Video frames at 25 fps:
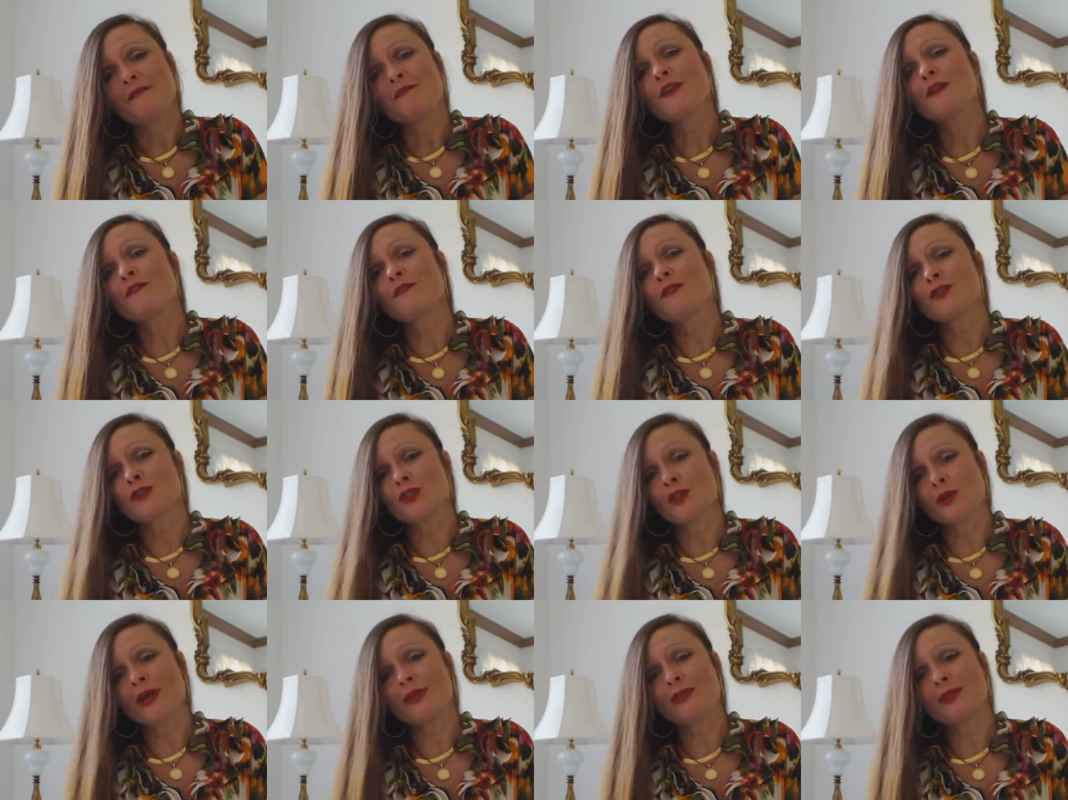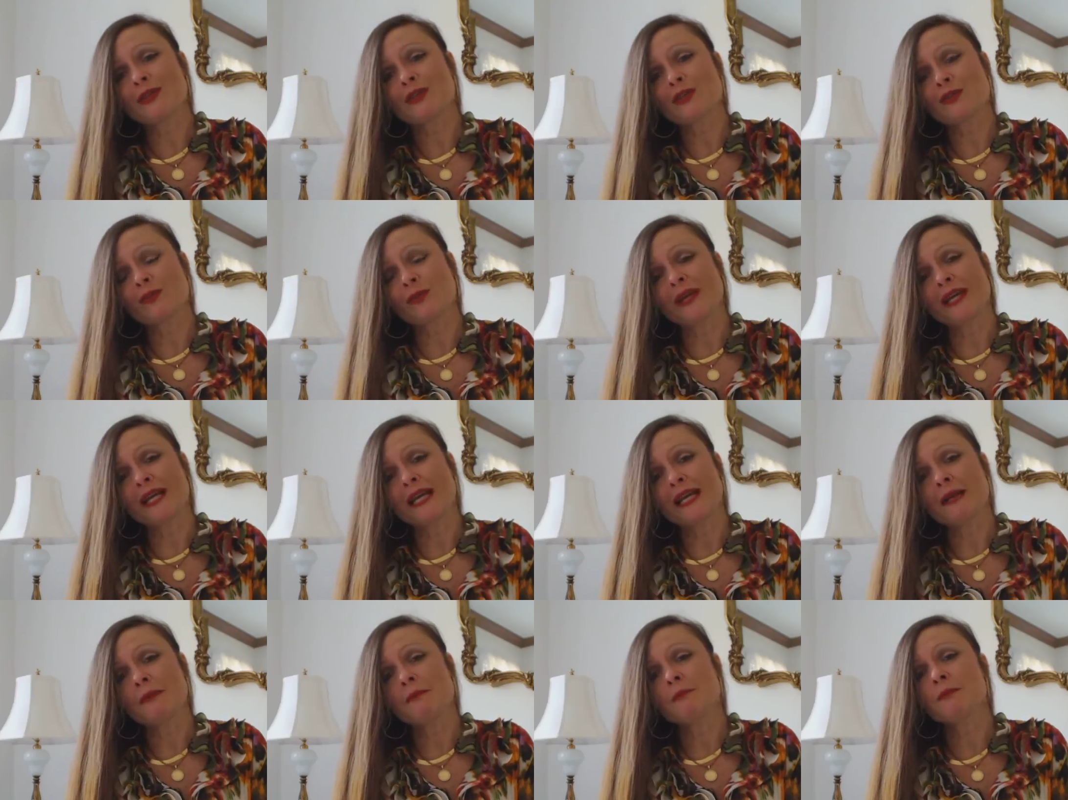If you've enjoyed this
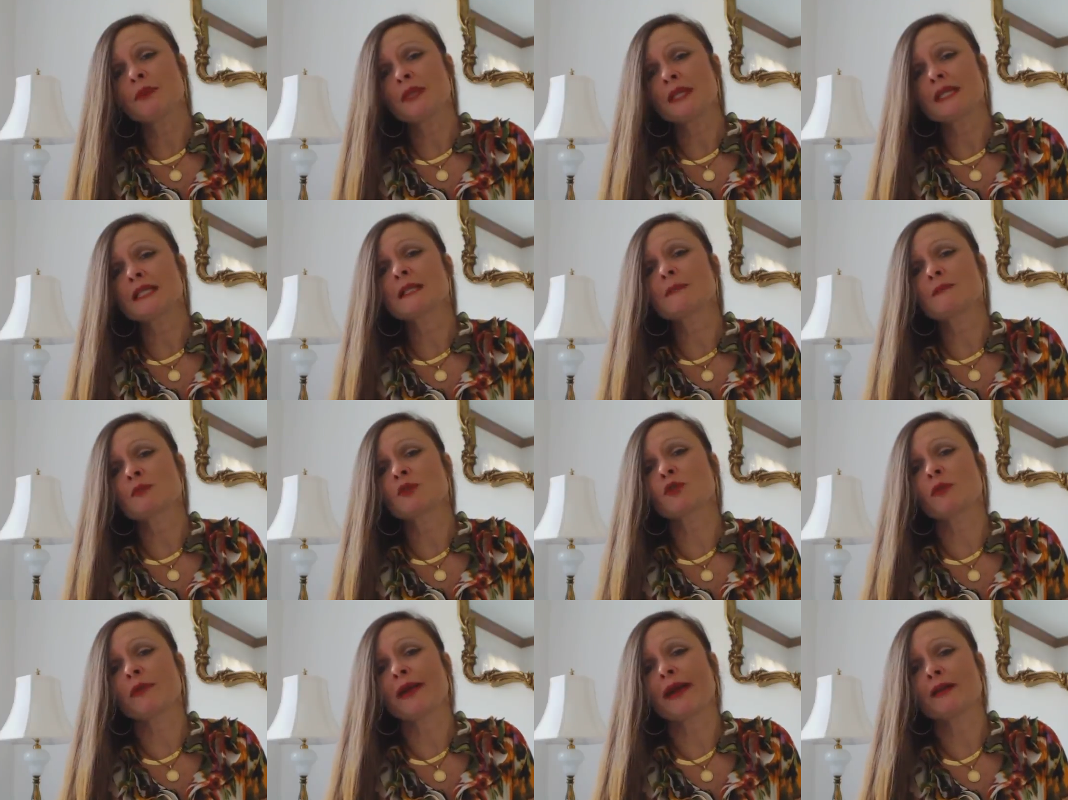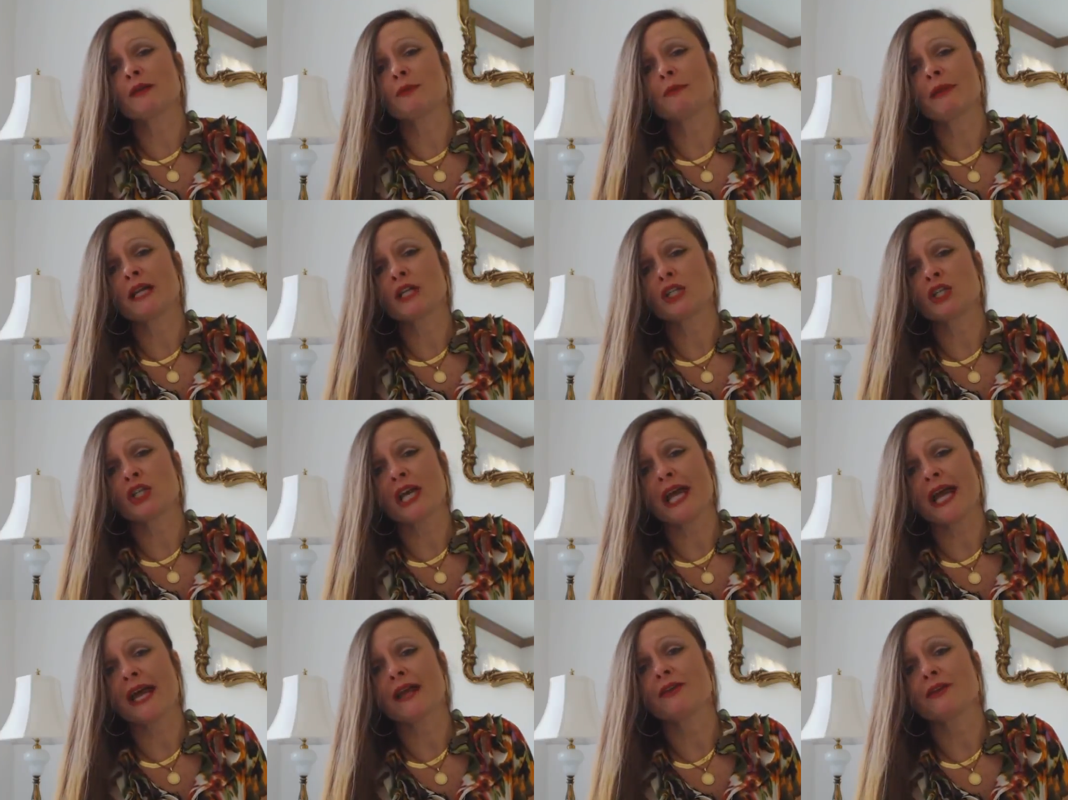reading, please subscribe to my
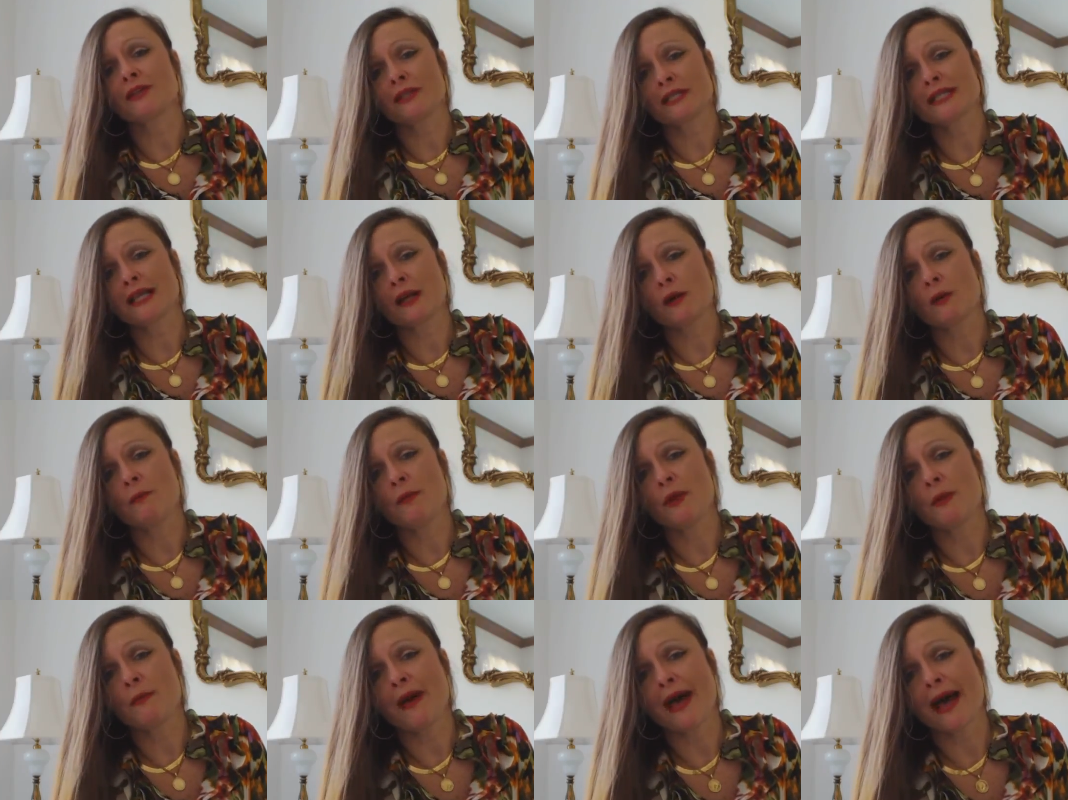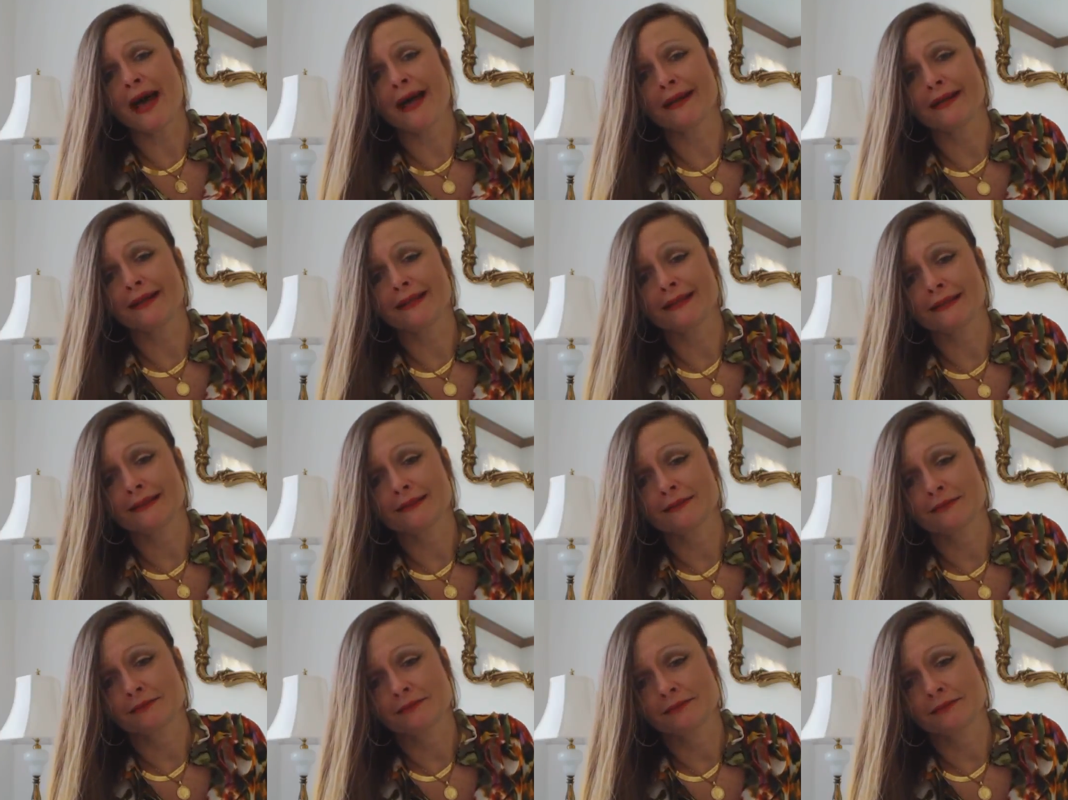channel because I'll be back.